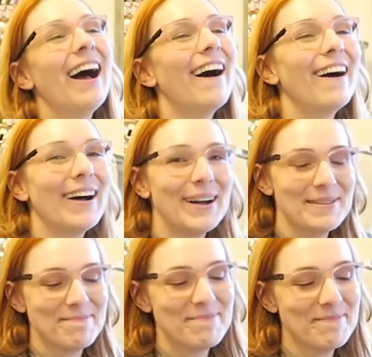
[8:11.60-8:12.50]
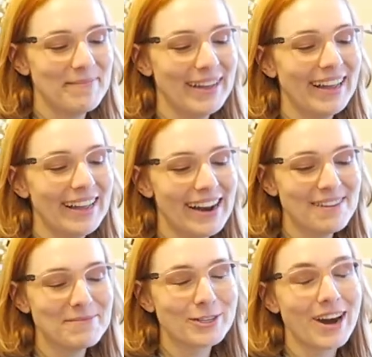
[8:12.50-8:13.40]
Um, but
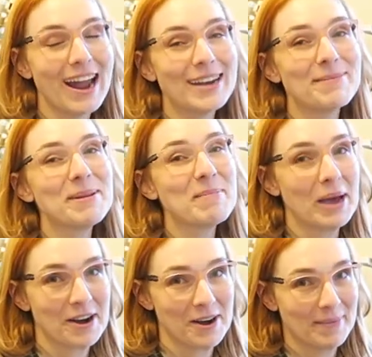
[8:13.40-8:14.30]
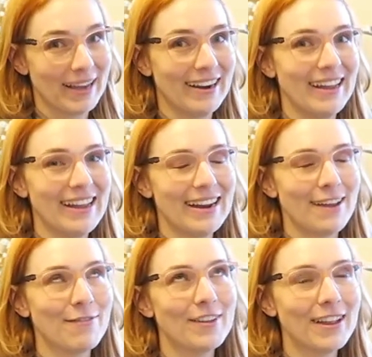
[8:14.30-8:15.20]
I'm trying to be better about it, and
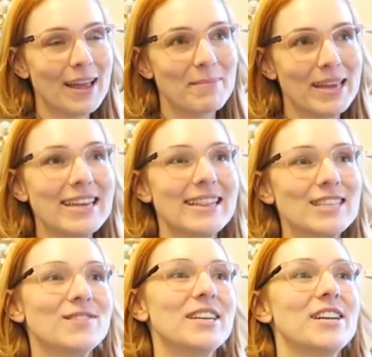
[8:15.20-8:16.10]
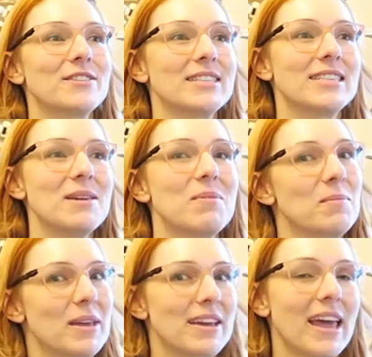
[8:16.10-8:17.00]
I feel like making these videos is
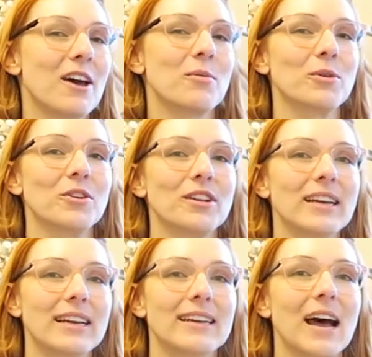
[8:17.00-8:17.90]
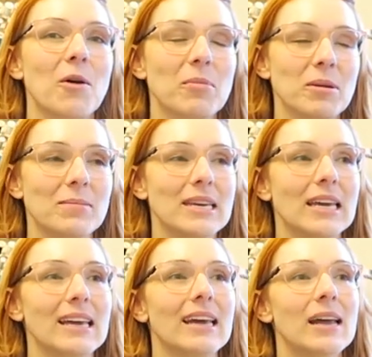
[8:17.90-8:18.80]
keeping me accountable and helping
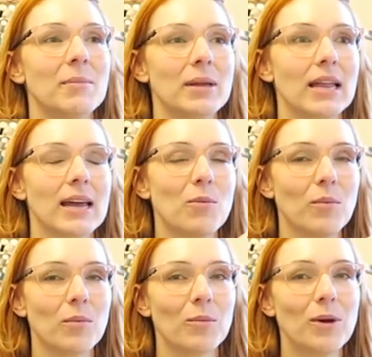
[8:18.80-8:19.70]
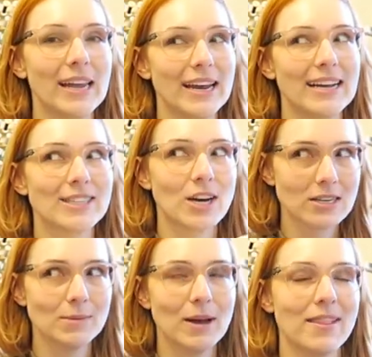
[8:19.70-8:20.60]
me be like, wait, I
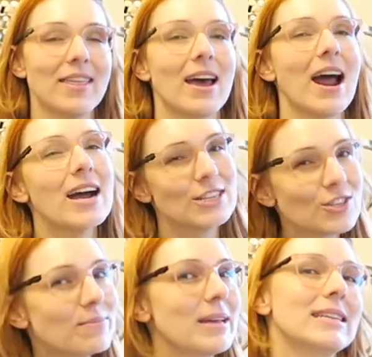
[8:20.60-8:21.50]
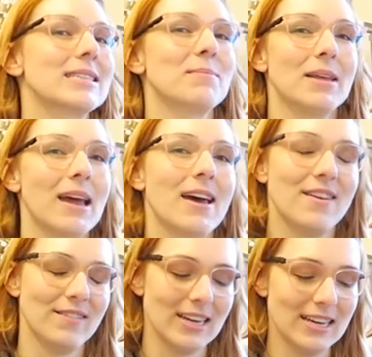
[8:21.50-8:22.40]
talked about that, I should make something
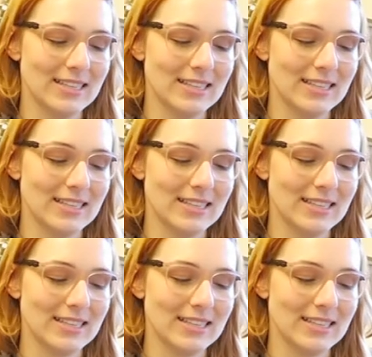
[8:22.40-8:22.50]
out of it.